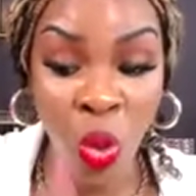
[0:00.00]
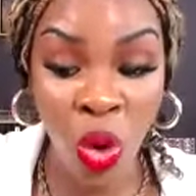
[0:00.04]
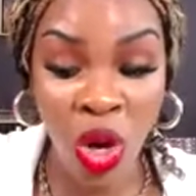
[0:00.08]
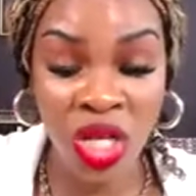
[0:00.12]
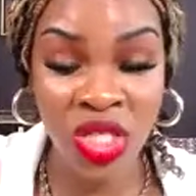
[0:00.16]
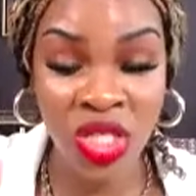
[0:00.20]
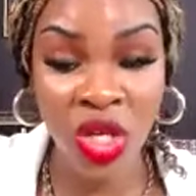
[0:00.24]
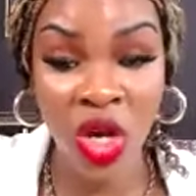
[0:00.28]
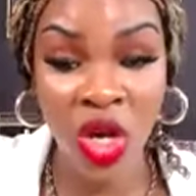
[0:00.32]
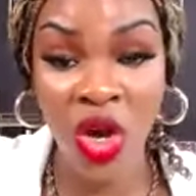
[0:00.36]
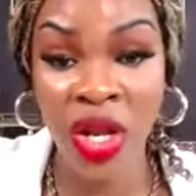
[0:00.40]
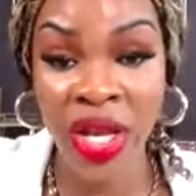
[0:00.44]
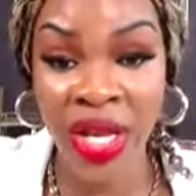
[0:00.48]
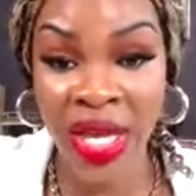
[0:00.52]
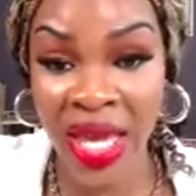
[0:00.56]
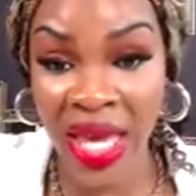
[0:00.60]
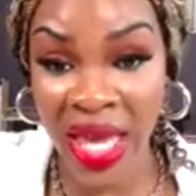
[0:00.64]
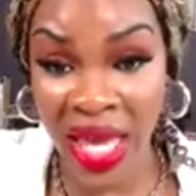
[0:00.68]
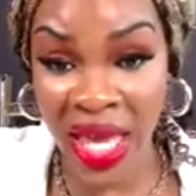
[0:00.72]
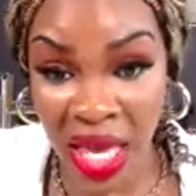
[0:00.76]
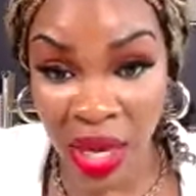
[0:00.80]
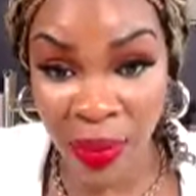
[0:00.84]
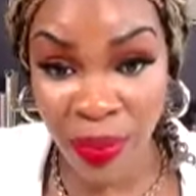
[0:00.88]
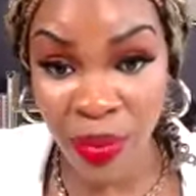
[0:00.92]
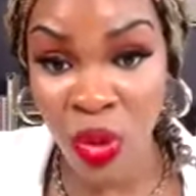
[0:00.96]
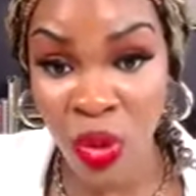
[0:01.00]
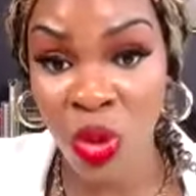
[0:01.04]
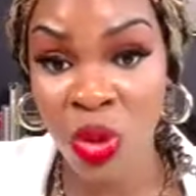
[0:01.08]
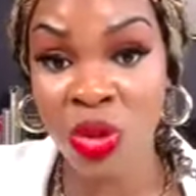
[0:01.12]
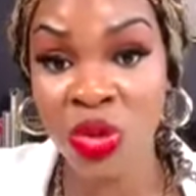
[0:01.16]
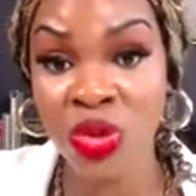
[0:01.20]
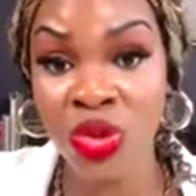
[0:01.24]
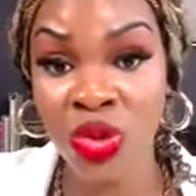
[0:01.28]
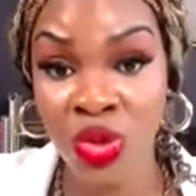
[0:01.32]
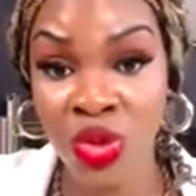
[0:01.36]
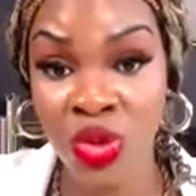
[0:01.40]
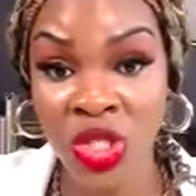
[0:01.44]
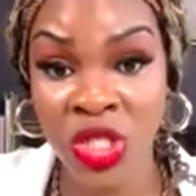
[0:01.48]
was
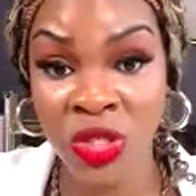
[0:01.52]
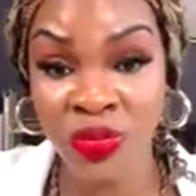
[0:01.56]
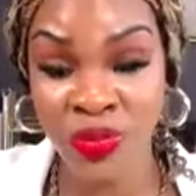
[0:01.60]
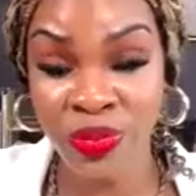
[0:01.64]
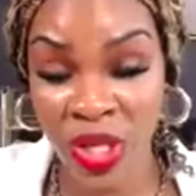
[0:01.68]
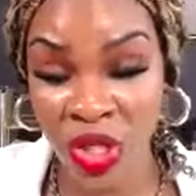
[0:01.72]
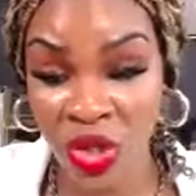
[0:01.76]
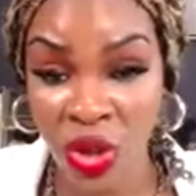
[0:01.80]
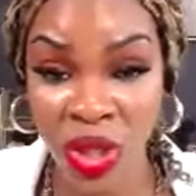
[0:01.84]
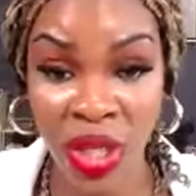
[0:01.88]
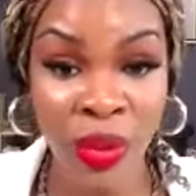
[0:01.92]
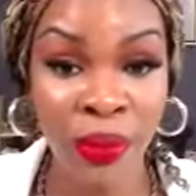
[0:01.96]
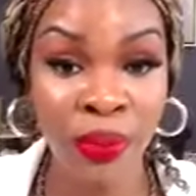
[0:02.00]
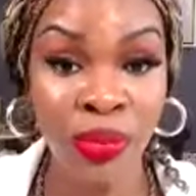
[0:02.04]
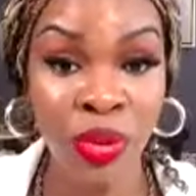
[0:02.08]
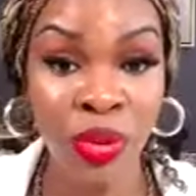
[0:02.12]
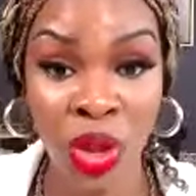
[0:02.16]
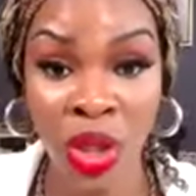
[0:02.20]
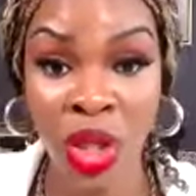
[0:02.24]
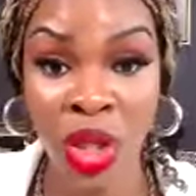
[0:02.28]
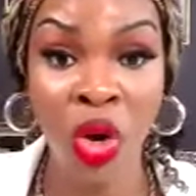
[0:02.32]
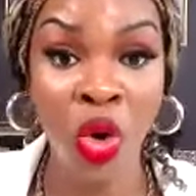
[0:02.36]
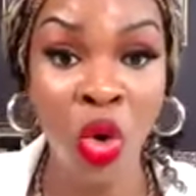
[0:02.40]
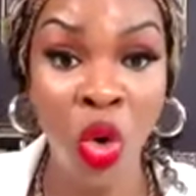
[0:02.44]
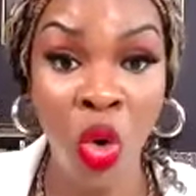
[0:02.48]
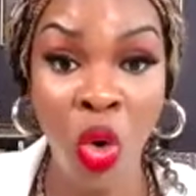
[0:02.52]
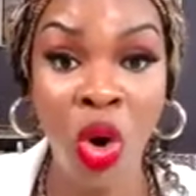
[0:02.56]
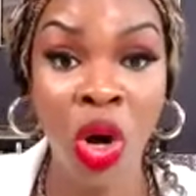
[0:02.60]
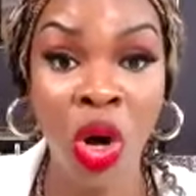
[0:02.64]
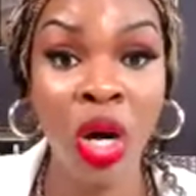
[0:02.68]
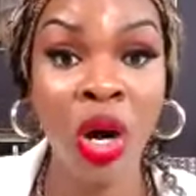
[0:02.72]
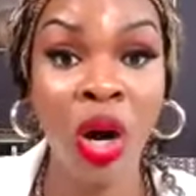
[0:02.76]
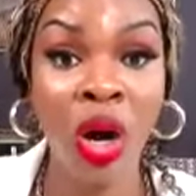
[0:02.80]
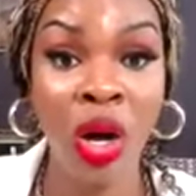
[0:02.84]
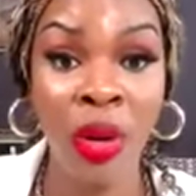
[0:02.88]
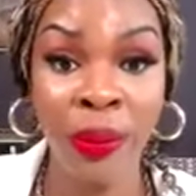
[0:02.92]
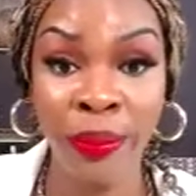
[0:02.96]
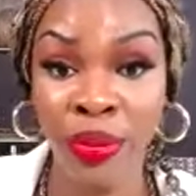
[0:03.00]
unable to speak to an employer
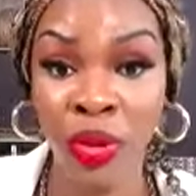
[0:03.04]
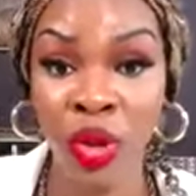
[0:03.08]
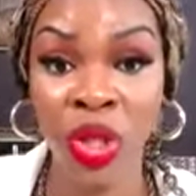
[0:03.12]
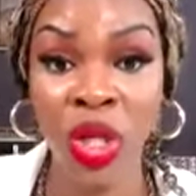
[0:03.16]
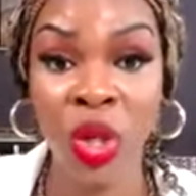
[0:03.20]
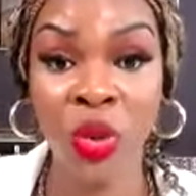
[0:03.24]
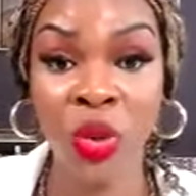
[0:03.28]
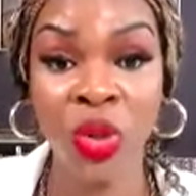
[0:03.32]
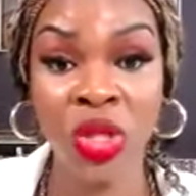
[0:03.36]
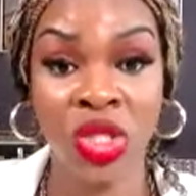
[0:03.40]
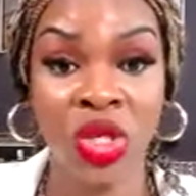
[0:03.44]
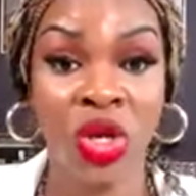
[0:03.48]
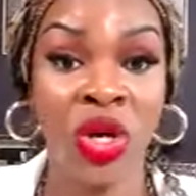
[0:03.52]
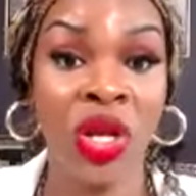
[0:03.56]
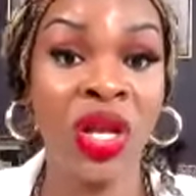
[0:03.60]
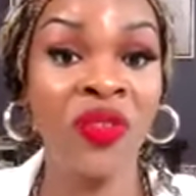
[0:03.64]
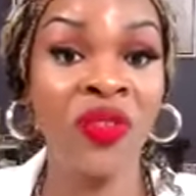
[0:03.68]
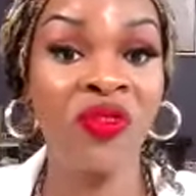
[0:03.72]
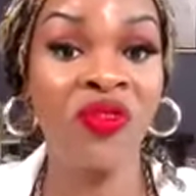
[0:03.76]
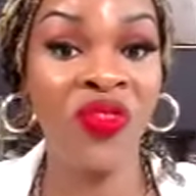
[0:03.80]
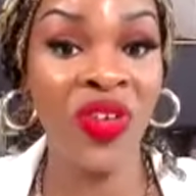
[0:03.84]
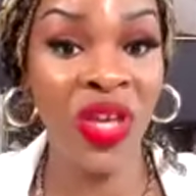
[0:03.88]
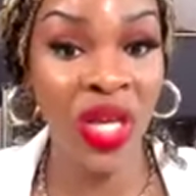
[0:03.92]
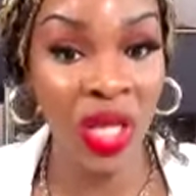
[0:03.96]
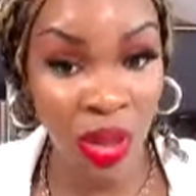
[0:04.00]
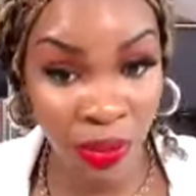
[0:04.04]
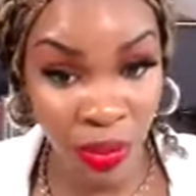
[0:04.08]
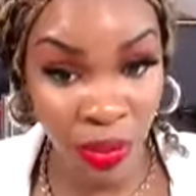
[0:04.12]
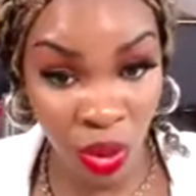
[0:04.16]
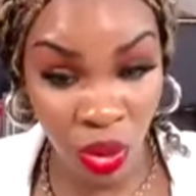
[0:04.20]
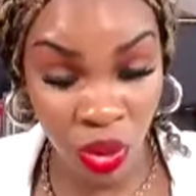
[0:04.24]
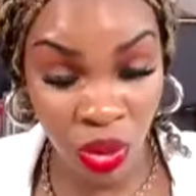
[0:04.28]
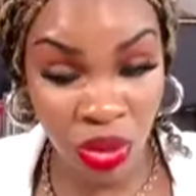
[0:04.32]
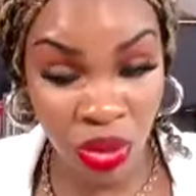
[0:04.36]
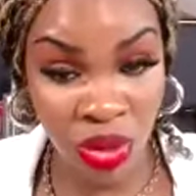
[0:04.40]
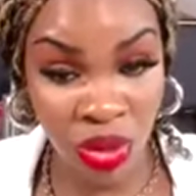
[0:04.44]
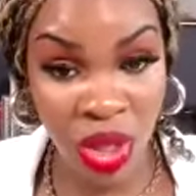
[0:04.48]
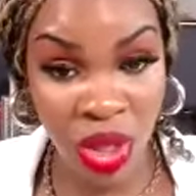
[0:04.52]
or employer was
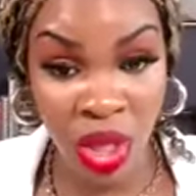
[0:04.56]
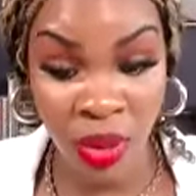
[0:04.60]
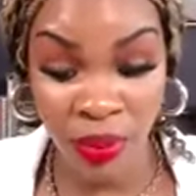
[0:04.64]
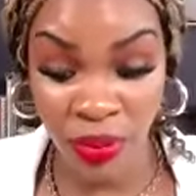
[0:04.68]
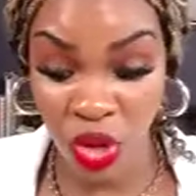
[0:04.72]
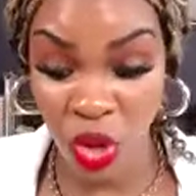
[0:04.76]
unavailable.